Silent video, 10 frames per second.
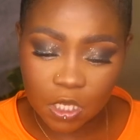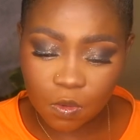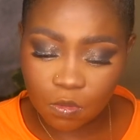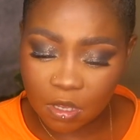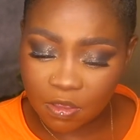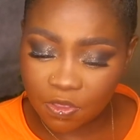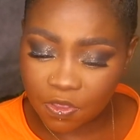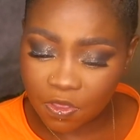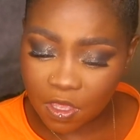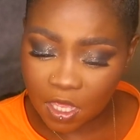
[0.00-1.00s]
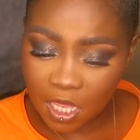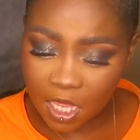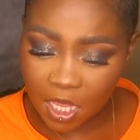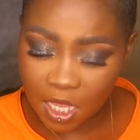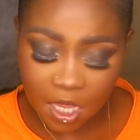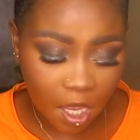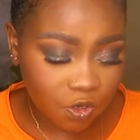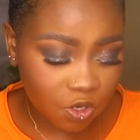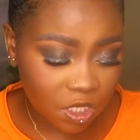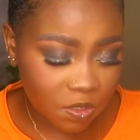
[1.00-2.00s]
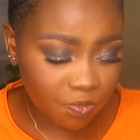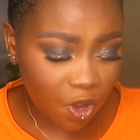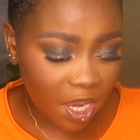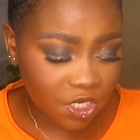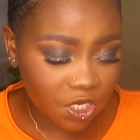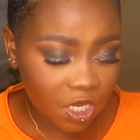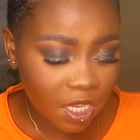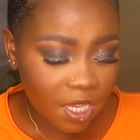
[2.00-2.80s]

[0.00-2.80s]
in with a cut crease brush